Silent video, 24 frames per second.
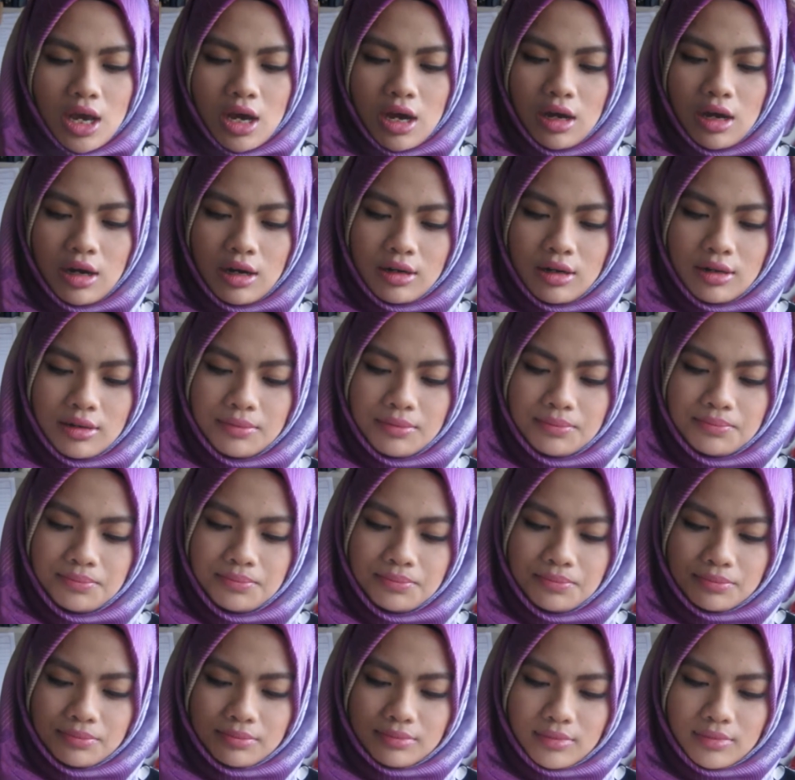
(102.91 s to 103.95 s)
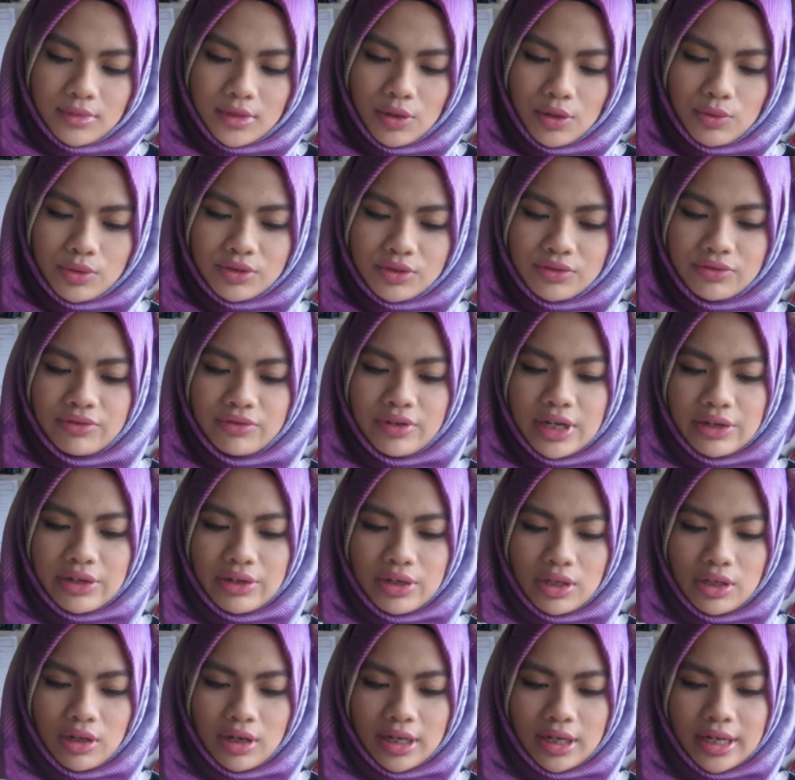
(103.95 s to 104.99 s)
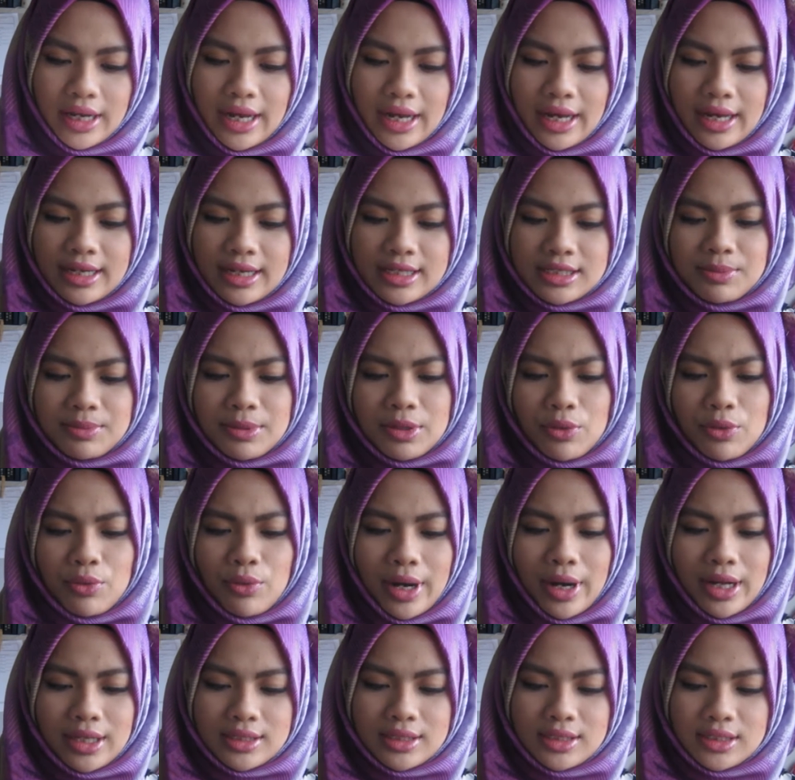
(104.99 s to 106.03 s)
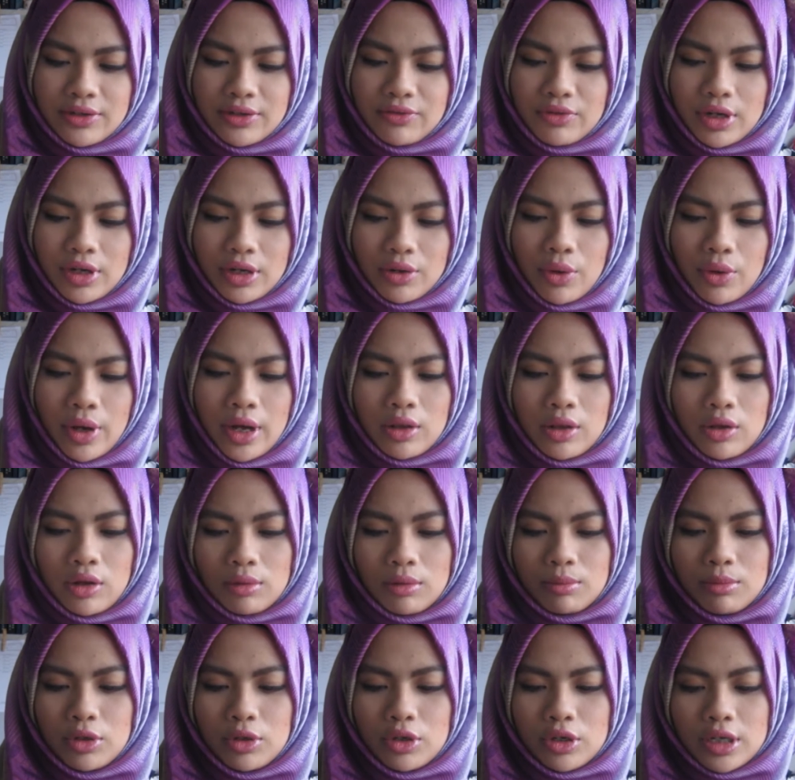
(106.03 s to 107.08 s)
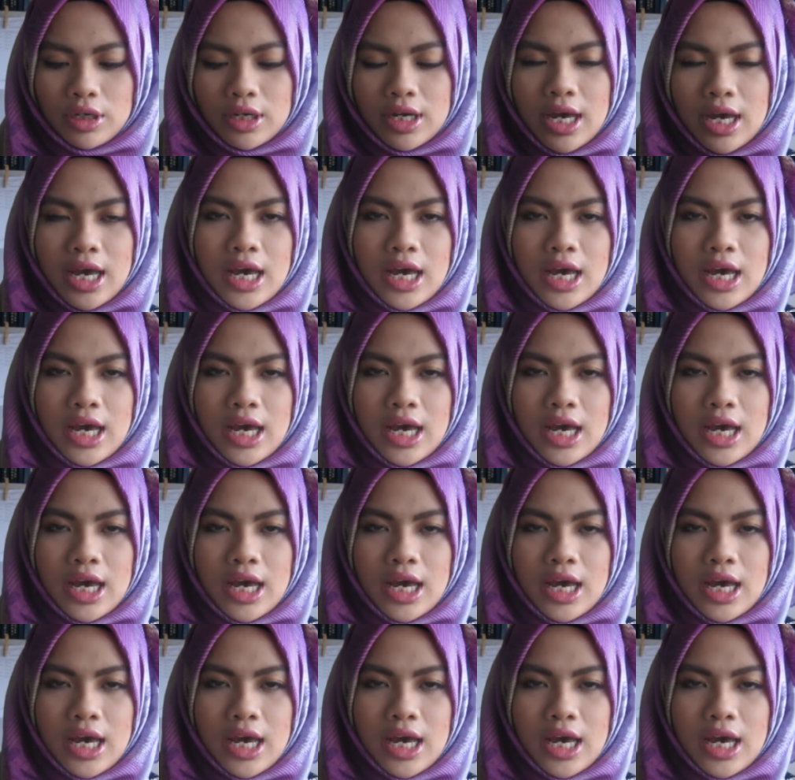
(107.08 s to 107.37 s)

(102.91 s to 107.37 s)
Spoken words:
It was very long, and it's been a while since I've read quite a long book.